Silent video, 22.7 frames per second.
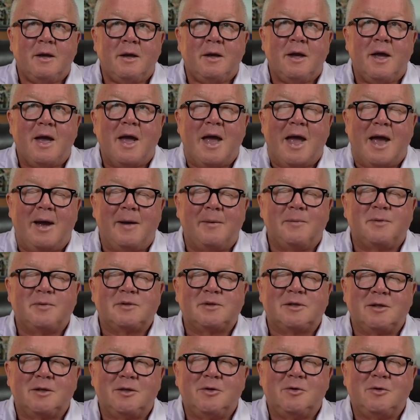
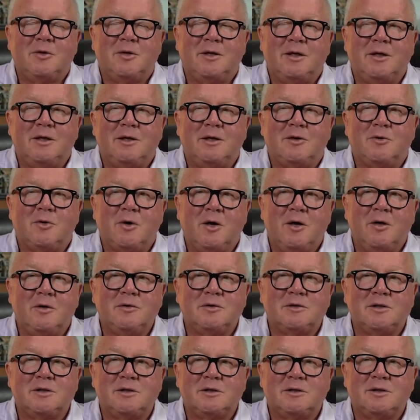Absolutely. Crohn's
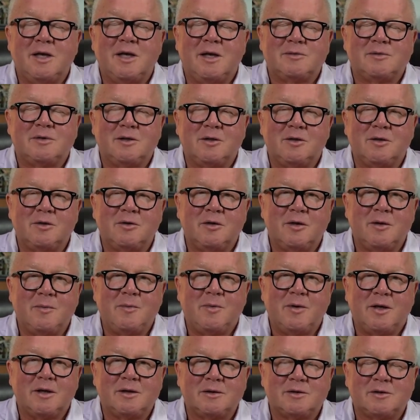is absolutely,
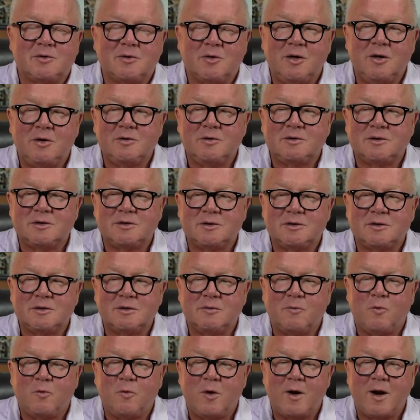because Crohn's
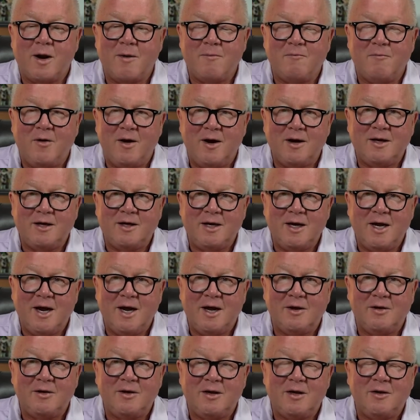what I'm finding
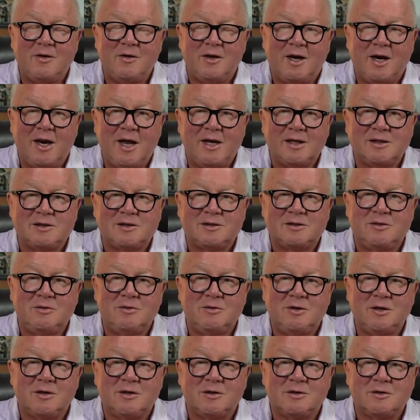out in the last 2
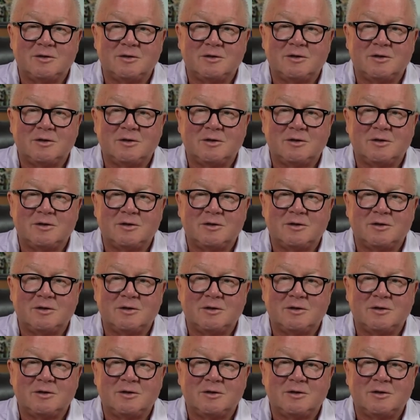years,